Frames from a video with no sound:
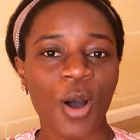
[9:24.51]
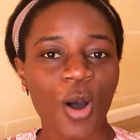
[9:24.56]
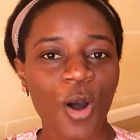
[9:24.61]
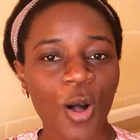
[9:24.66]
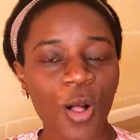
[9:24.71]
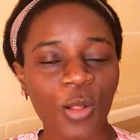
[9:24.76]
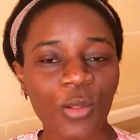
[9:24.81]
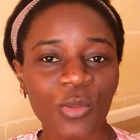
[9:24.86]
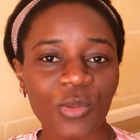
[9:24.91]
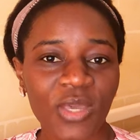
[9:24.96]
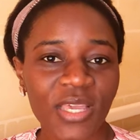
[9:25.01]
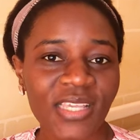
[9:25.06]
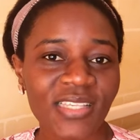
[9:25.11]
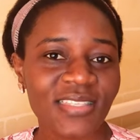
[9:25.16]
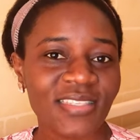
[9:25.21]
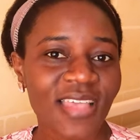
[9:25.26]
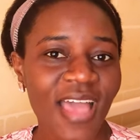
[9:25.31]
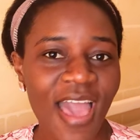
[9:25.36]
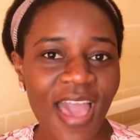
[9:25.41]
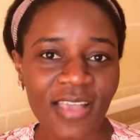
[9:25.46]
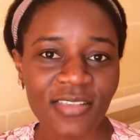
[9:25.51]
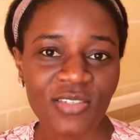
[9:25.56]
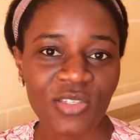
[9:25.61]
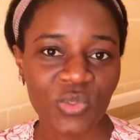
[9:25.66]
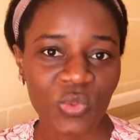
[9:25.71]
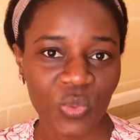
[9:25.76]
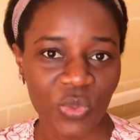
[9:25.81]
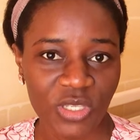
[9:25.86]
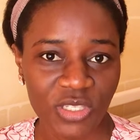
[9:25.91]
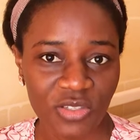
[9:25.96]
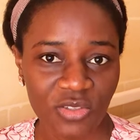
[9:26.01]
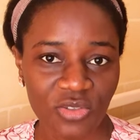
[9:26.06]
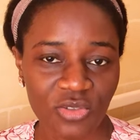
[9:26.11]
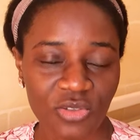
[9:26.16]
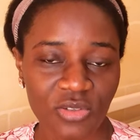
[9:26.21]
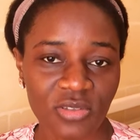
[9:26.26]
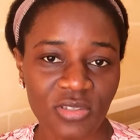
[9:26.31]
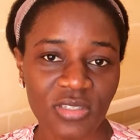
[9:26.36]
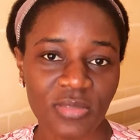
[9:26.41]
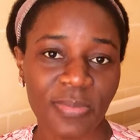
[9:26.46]
Always ask
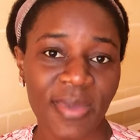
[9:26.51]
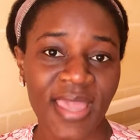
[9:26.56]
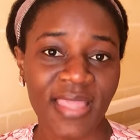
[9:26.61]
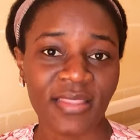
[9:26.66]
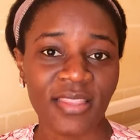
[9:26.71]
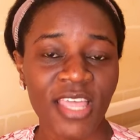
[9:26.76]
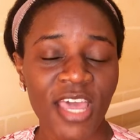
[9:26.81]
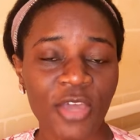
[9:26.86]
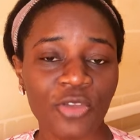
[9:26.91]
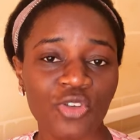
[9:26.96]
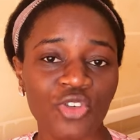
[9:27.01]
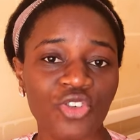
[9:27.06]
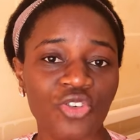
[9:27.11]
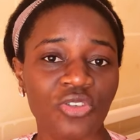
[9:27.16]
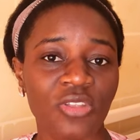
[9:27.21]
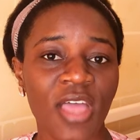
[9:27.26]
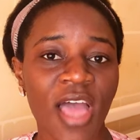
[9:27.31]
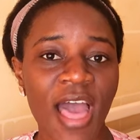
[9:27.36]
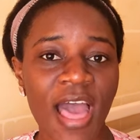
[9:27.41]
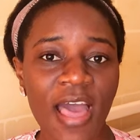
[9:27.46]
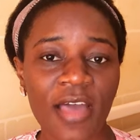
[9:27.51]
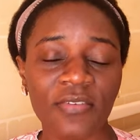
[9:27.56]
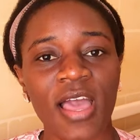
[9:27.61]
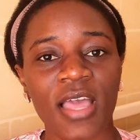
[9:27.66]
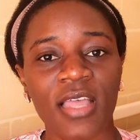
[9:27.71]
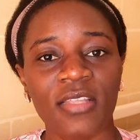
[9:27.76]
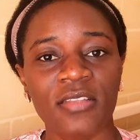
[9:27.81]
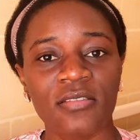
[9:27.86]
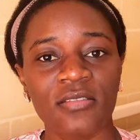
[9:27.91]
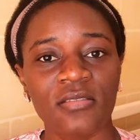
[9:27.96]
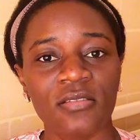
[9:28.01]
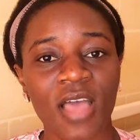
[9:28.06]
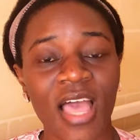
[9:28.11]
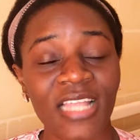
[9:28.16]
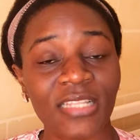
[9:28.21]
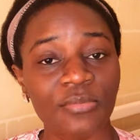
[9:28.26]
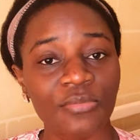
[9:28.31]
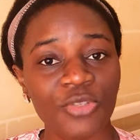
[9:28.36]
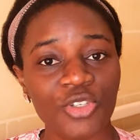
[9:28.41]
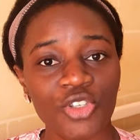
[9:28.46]
questions. By now, you should have an
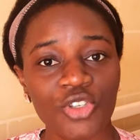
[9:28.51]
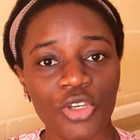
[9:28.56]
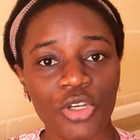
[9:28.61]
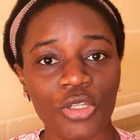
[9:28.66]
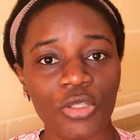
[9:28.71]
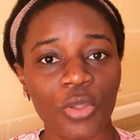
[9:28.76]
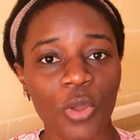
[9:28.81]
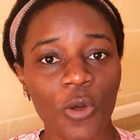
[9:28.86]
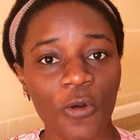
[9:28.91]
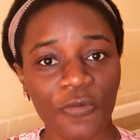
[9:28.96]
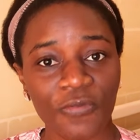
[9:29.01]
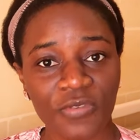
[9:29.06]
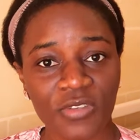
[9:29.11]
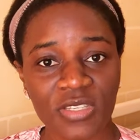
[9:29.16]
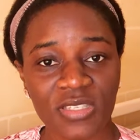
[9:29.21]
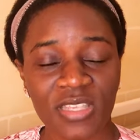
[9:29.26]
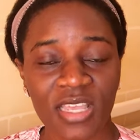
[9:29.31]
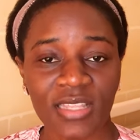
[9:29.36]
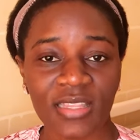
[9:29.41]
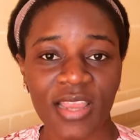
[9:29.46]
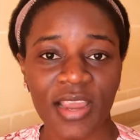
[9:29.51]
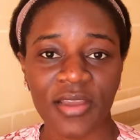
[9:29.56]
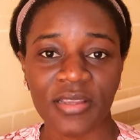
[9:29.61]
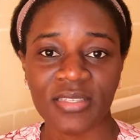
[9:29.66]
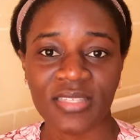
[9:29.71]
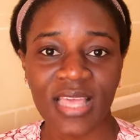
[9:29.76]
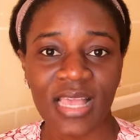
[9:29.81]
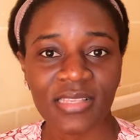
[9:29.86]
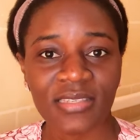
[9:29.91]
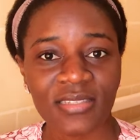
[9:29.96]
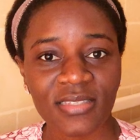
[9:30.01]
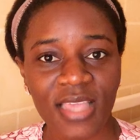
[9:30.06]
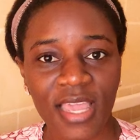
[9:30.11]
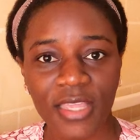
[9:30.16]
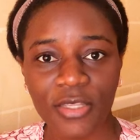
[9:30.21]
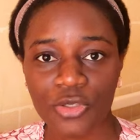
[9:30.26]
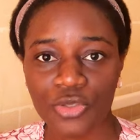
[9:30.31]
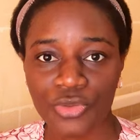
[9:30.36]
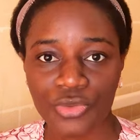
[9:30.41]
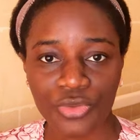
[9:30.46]
admission officer that is
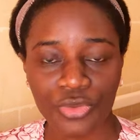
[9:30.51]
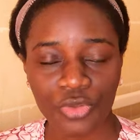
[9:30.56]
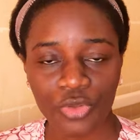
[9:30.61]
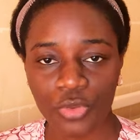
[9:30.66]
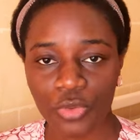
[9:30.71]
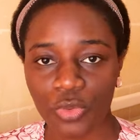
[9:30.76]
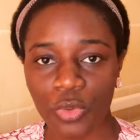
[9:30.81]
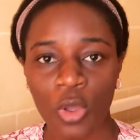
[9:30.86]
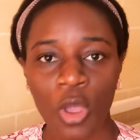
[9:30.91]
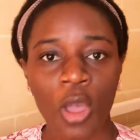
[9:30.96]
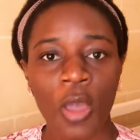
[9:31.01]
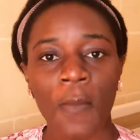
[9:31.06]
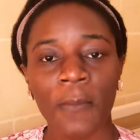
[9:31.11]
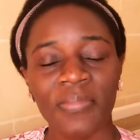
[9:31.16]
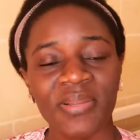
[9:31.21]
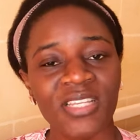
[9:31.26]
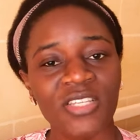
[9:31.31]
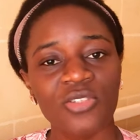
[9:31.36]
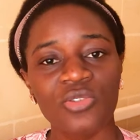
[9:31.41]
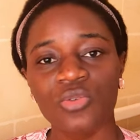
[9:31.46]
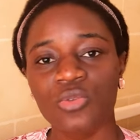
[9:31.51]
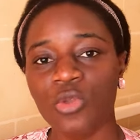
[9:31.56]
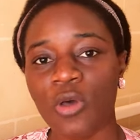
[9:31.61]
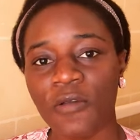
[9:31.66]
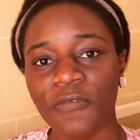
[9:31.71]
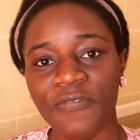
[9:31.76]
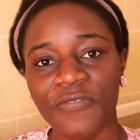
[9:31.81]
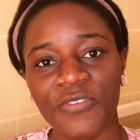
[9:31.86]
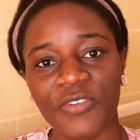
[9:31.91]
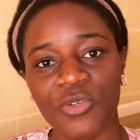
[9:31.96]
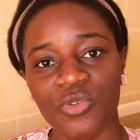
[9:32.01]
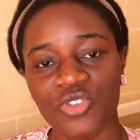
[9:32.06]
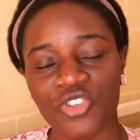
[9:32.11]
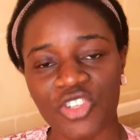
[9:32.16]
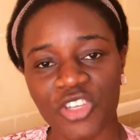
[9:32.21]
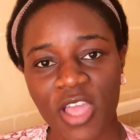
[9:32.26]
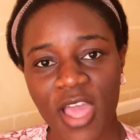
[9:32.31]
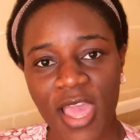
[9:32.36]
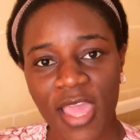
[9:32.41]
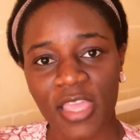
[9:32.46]
assigned to you. Please do not feel
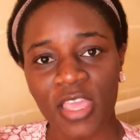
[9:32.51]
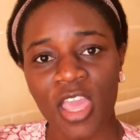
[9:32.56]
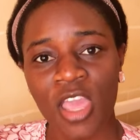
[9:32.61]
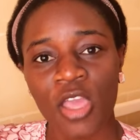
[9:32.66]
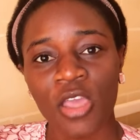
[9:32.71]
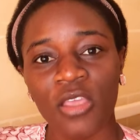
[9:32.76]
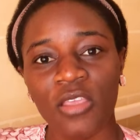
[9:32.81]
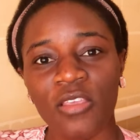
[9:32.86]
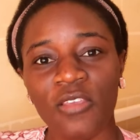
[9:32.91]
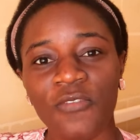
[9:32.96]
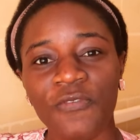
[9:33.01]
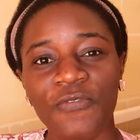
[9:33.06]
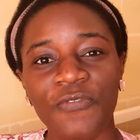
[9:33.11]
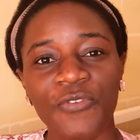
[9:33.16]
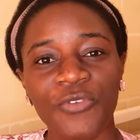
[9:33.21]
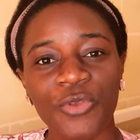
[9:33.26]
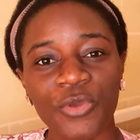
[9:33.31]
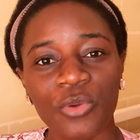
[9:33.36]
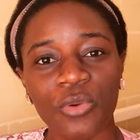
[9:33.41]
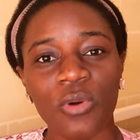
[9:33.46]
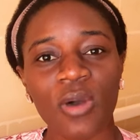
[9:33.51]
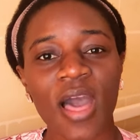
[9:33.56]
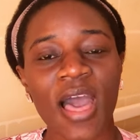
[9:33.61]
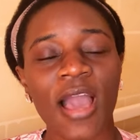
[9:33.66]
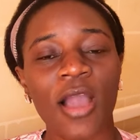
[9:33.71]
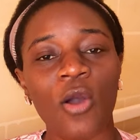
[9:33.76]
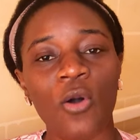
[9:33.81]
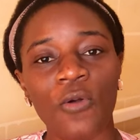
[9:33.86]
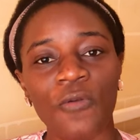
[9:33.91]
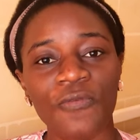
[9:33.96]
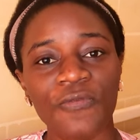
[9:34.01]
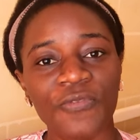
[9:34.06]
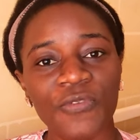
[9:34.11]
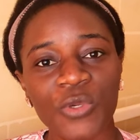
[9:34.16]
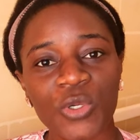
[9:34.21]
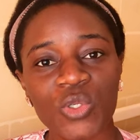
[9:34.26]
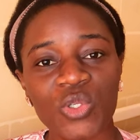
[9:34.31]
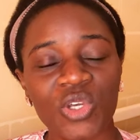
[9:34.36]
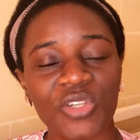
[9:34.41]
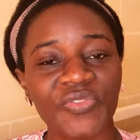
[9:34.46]
shy. If you are
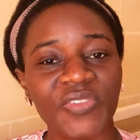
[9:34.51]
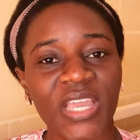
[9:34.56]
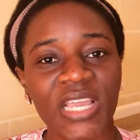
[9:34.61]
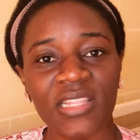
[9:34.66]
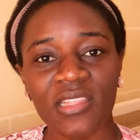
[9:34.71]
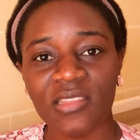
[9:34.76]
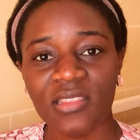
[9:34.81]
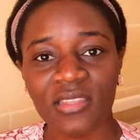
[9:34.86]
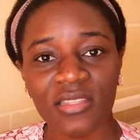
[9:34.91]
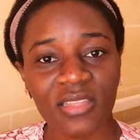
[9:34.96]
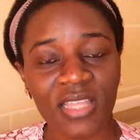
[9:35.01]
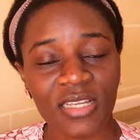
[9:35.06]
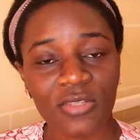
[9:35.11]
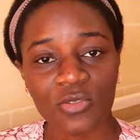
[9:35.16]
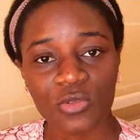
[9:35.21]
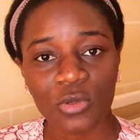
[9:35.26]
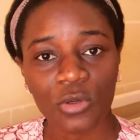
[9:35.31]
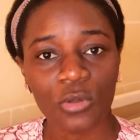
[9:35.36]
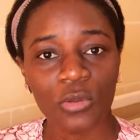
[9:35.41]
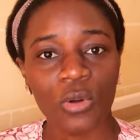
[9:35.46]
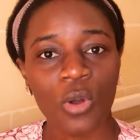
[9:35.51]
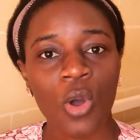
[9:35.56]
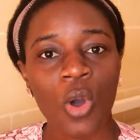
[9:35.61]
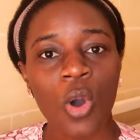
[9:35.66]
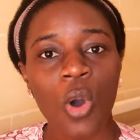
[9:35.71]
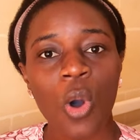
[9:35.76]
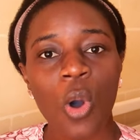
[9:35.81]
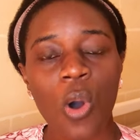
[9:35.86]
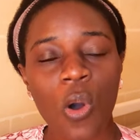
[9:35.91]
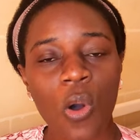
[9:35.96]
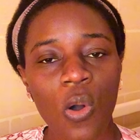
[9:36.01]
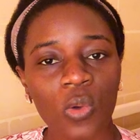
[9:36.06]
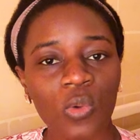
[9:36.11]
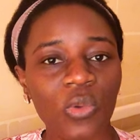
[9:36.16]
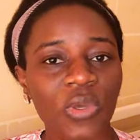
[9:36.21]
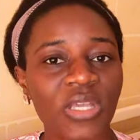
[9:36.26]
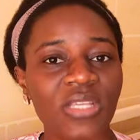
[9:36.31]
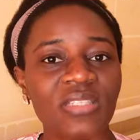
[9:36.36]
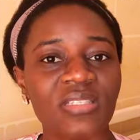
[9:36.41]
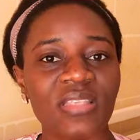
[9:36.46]
confused on anything at all,
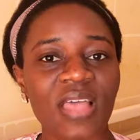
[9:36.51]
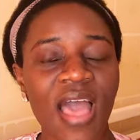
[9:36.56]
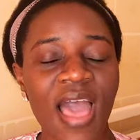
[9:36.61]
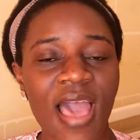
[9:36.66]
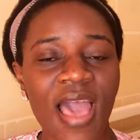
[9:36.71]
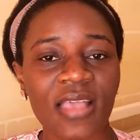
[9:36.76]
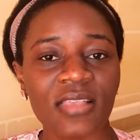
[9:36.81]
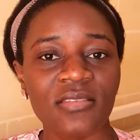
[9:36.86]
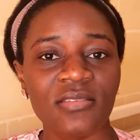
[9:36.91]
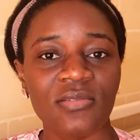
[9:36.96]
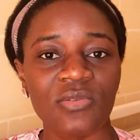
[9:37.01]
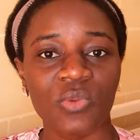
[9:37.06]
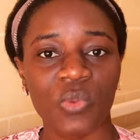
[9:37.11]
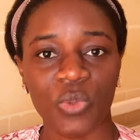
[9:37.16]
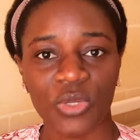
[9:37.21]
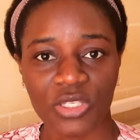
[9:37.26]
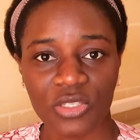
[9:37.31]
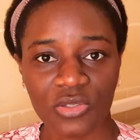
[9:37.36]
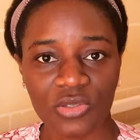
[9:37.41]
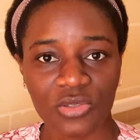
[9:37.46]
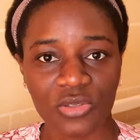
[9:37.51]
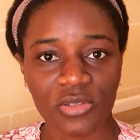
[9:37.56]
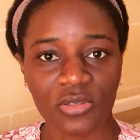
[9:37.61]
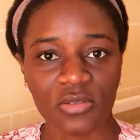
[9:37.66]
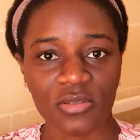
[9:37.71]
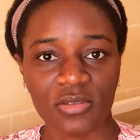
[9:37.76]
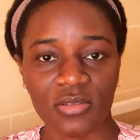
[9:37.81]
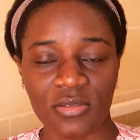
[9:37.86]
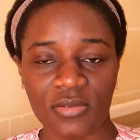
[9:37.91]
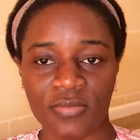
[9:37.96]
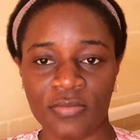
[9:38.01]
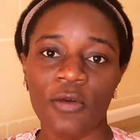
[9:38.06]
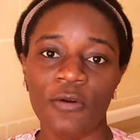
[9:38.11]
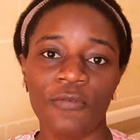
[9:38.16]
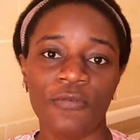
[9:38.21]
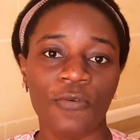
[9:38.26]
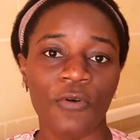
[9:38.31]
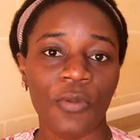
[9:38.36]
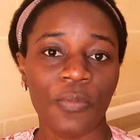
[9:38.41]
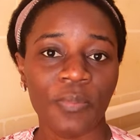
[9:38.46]
always ask questions.
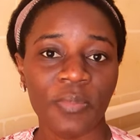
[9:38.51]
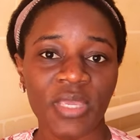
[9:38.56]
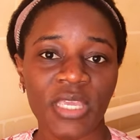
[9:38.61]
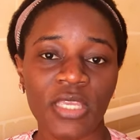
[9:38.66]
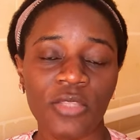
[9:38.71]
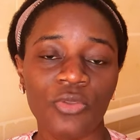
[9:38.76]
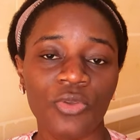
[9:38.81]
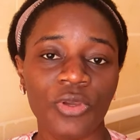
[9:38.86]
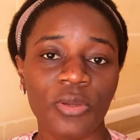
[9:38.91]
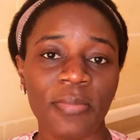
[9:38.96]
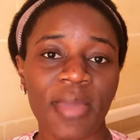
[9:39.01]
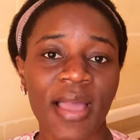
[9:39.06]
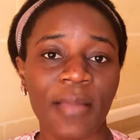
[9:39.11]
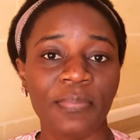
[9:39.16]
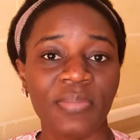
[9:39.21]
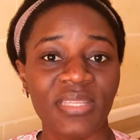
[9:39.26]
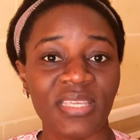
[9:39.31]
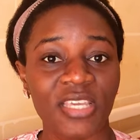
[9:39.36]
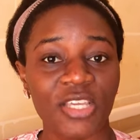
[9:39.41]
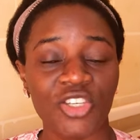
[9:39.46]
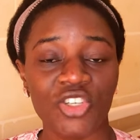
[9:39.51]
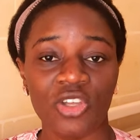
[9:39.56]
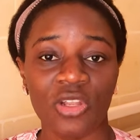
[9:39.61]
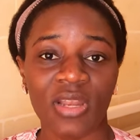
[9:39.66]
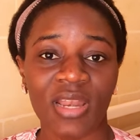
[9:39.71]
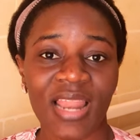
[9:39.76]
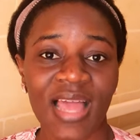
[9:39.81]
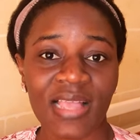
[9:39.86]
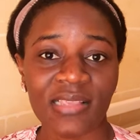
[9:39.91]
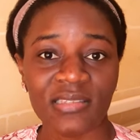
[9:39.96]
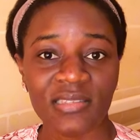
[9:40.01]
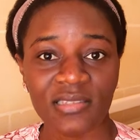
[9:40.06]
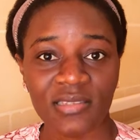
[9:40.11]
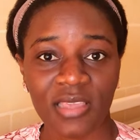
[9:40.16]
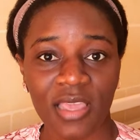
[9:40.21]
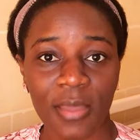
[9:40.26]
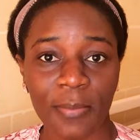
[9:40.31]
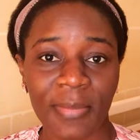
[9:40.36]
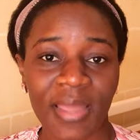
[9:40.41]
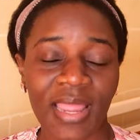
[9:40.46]
For me, during my application last
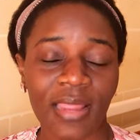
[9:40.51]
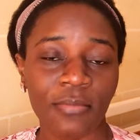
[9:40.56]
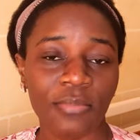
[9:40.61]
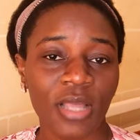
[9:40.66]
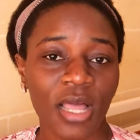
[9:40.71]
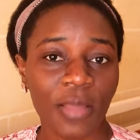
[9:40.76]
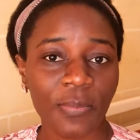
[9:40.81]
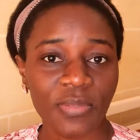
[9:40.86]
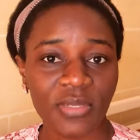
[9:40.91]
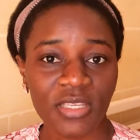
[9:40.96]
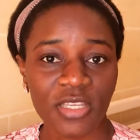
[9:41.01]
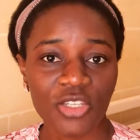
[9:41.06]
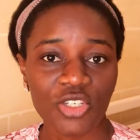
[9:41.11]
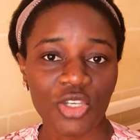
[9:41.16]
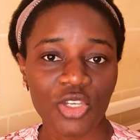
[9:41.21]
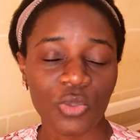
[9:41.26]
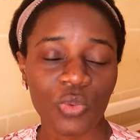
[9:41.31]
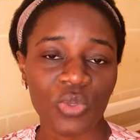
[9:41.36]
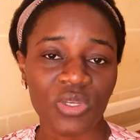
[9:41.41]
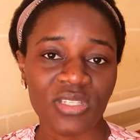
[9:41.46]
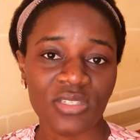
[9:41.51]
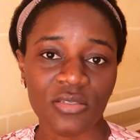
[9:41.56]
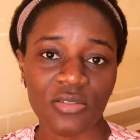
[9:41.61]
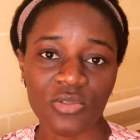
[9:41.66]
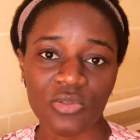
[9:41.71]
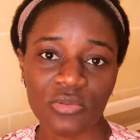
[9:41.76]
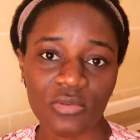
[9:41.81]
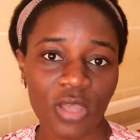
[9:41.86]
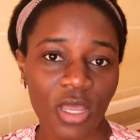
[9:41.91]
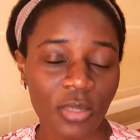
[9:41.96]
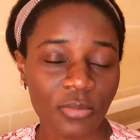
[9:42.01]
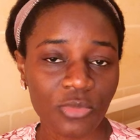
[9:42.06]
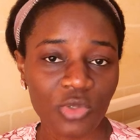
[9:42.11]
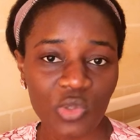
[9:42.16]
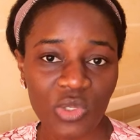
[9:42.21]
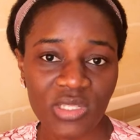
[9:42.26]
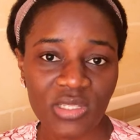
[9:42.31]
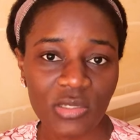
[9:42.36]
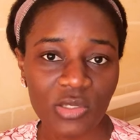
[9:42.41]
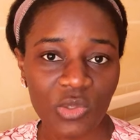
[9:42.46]
year, my application was in
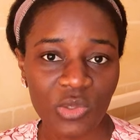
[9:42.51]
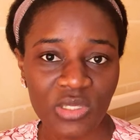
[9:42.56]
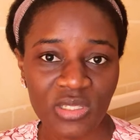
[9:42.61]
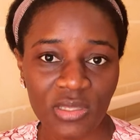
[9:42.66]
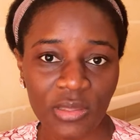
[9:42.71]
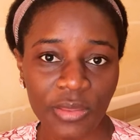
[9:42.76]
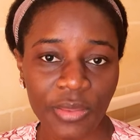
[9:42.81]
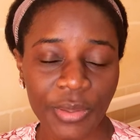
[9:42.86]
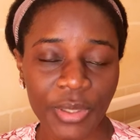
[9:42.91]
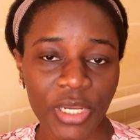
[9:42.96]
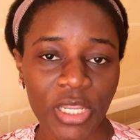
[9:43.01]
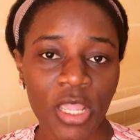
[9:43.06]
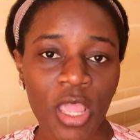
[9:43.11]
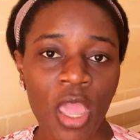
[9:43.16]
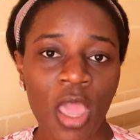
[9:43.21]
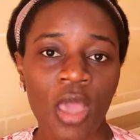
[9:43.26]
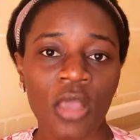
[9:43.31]
2023.